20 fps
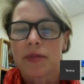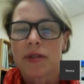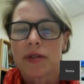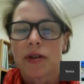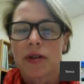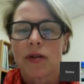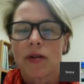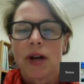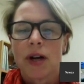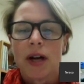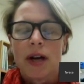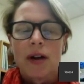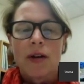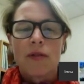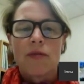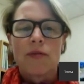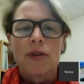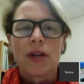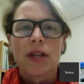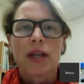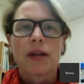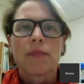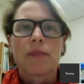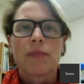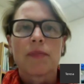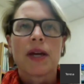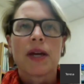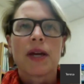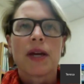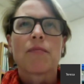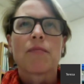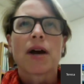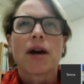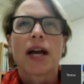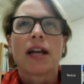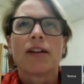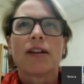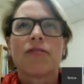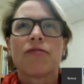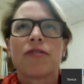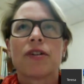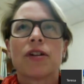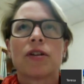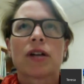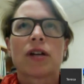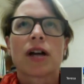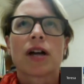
So really being mindful